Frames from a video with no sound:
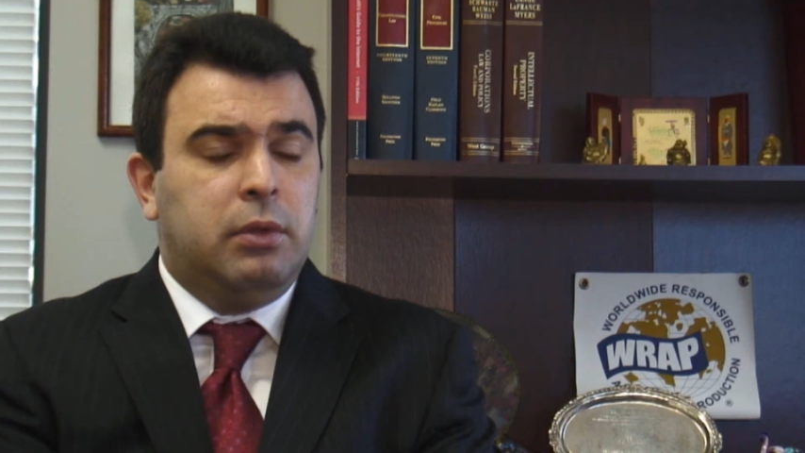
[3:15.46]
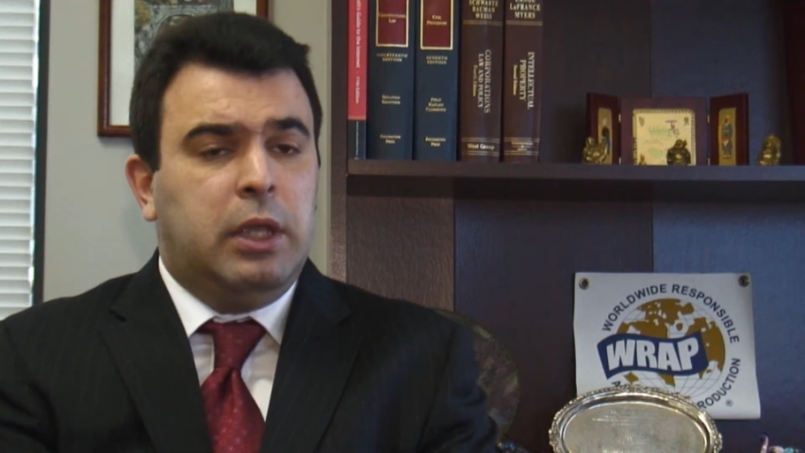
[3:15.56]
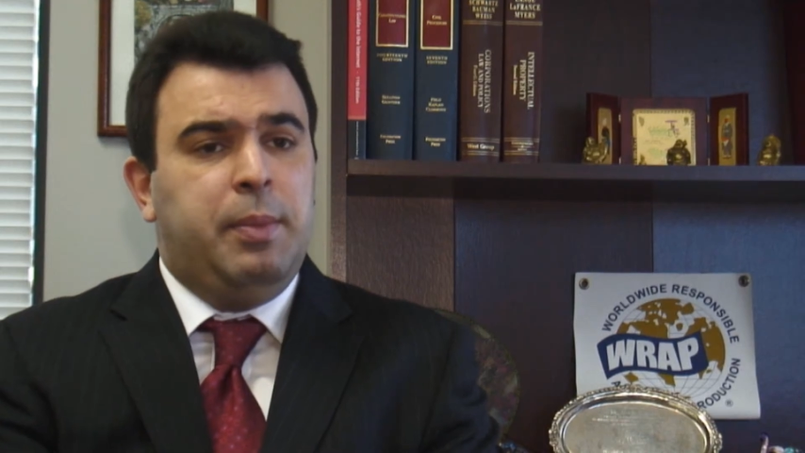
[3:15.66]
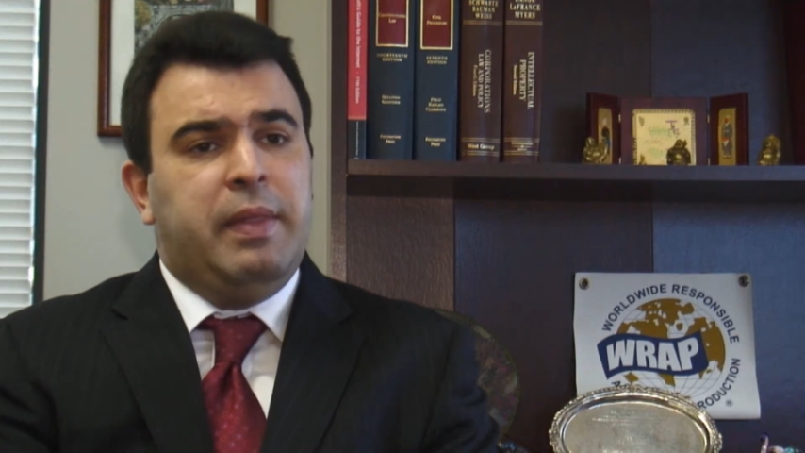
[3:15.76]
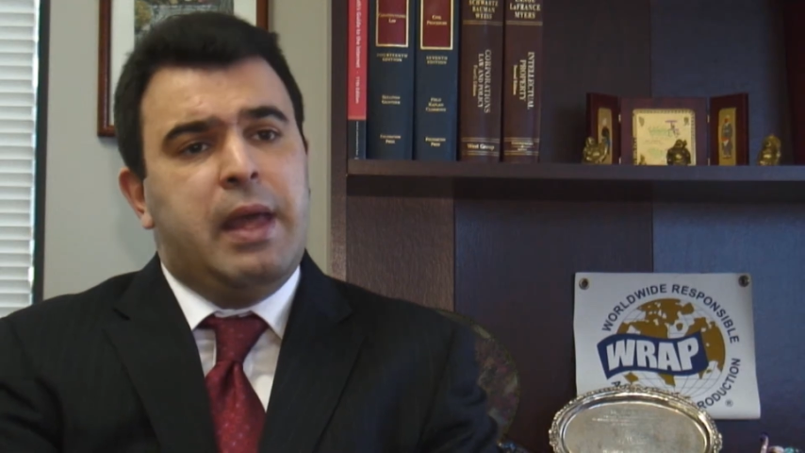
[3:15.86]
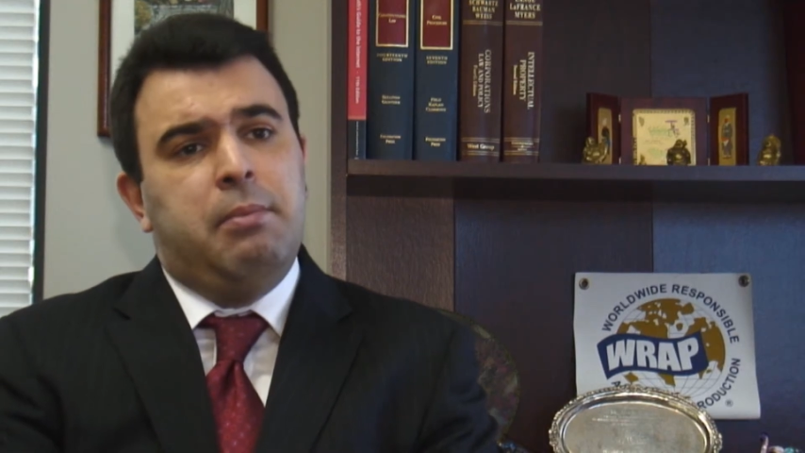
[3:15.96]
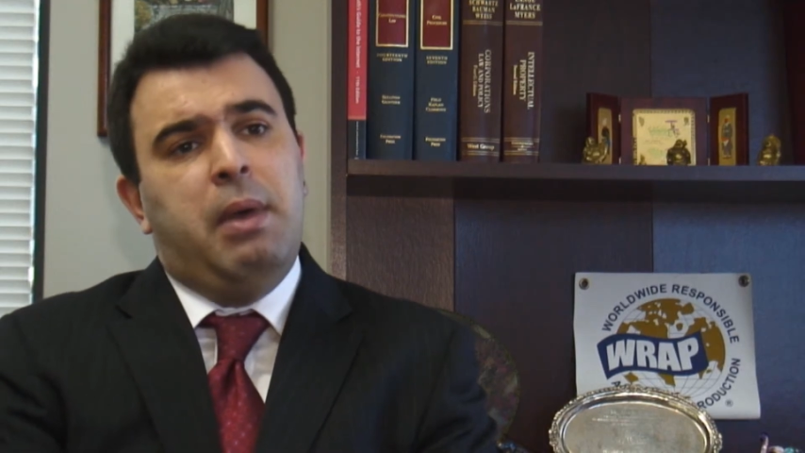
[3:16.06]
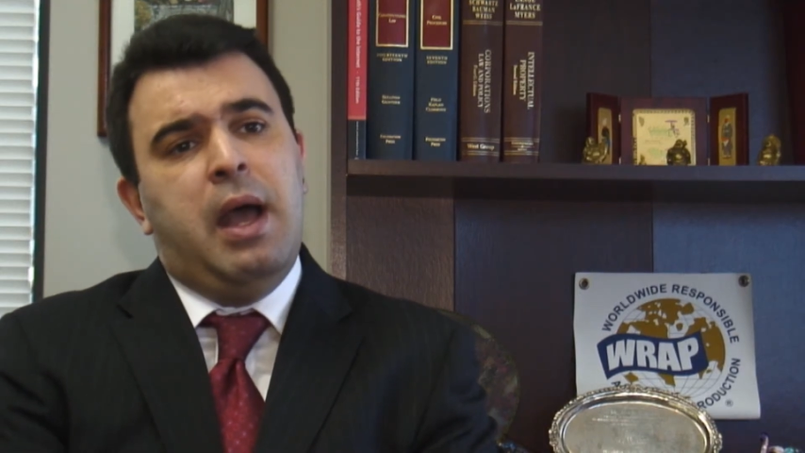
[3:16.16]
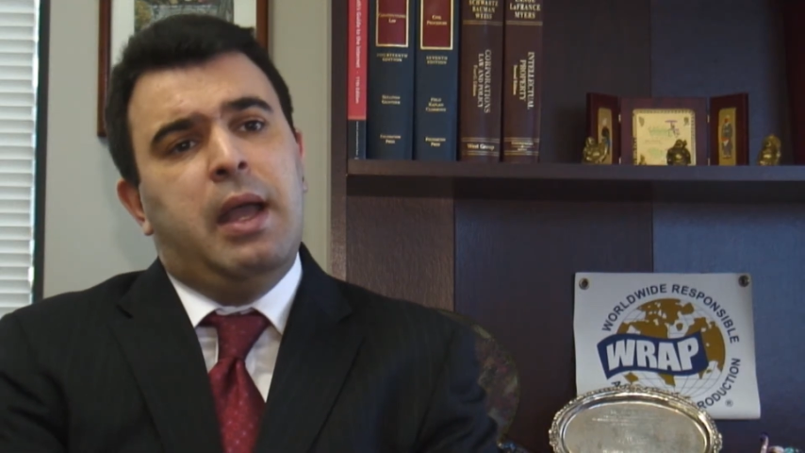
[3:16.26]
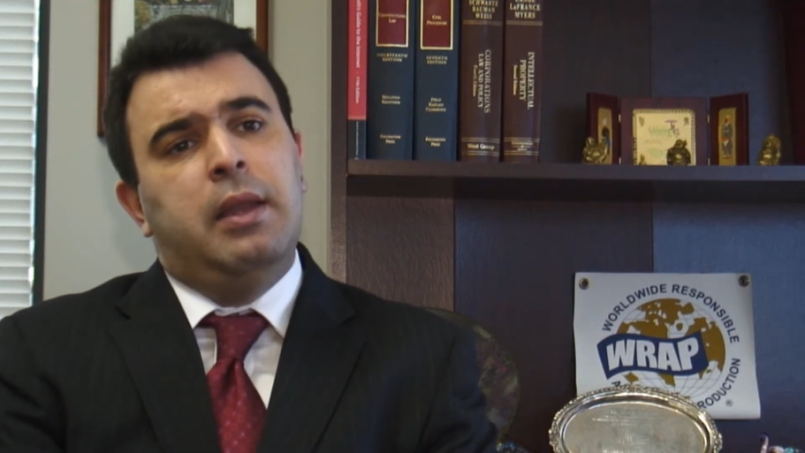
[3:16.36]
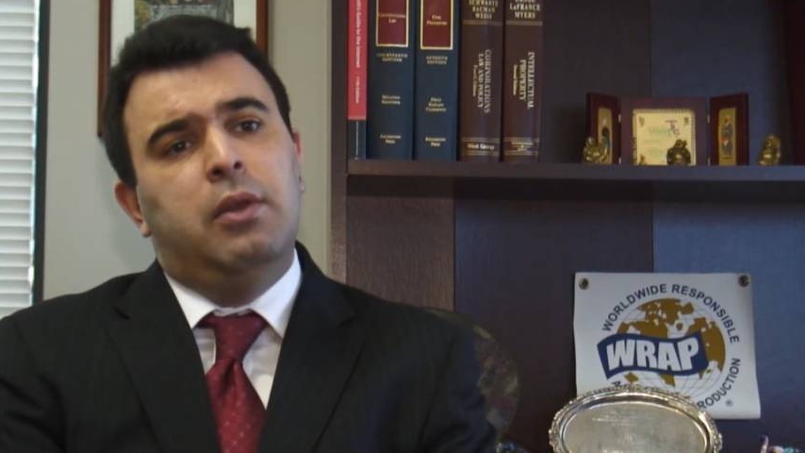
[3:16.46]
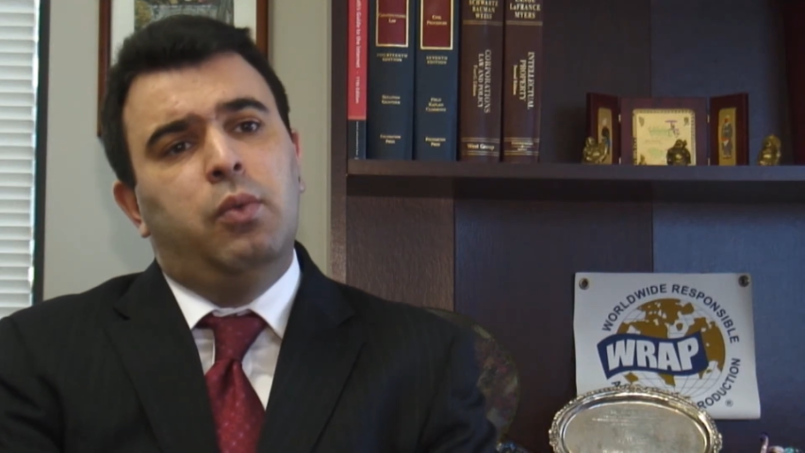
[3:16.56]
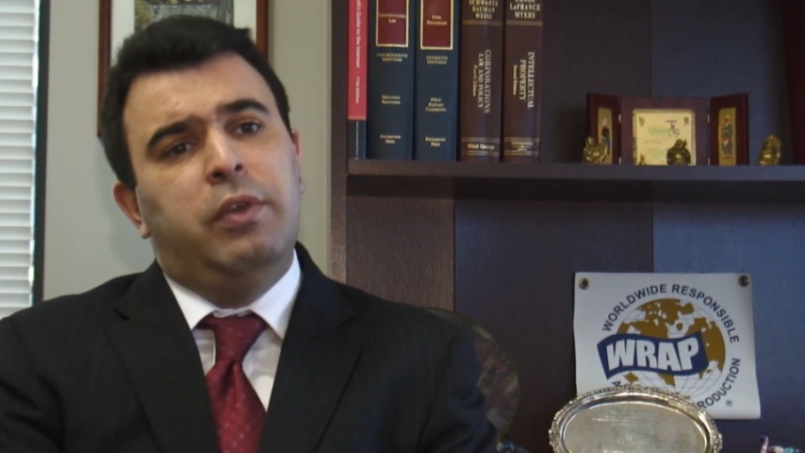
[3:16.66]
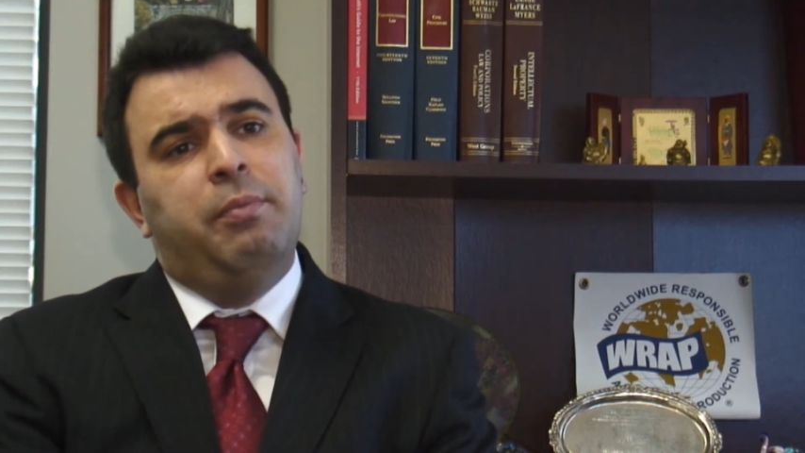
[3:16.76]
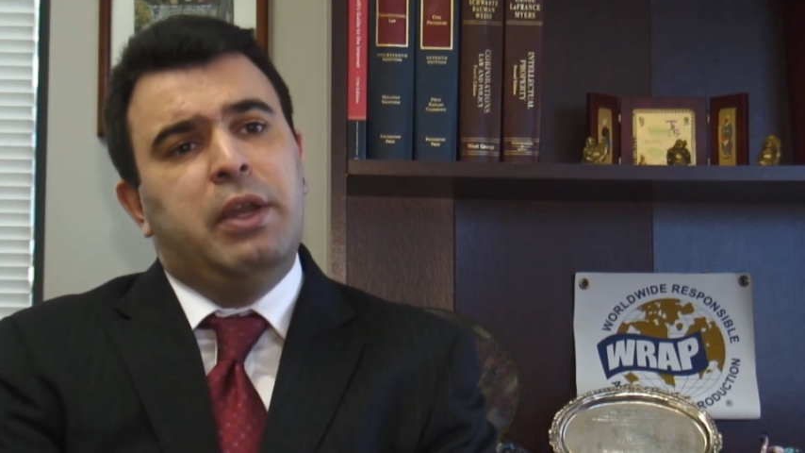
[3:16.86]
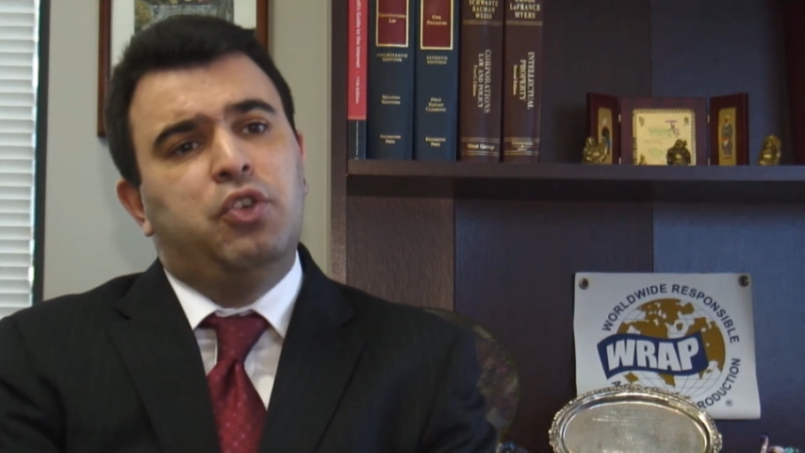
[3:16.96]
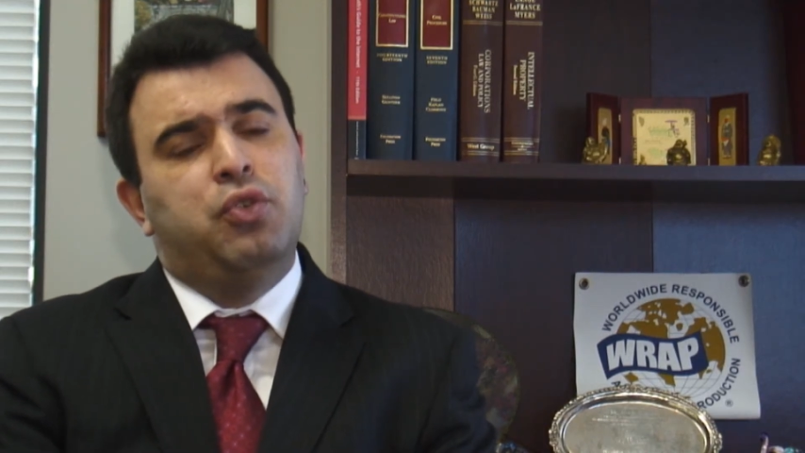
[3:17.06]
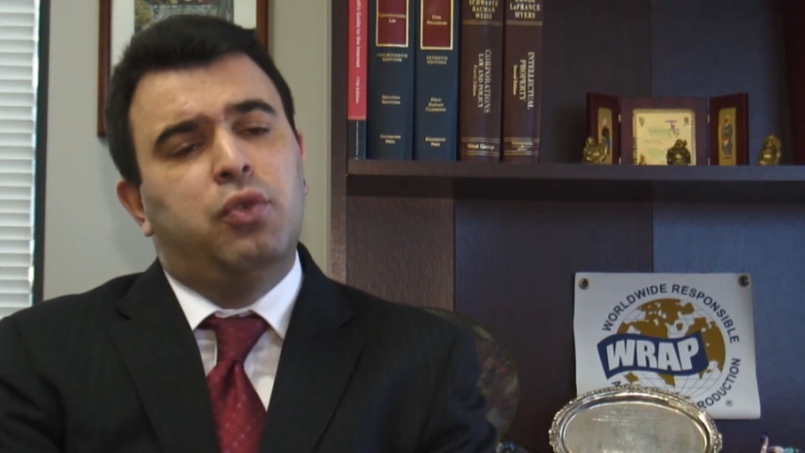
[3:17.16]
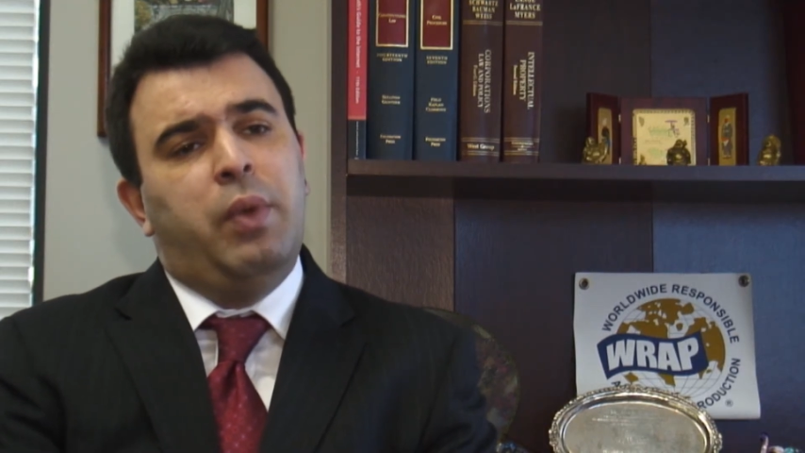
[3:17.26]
that in mind, we've made sure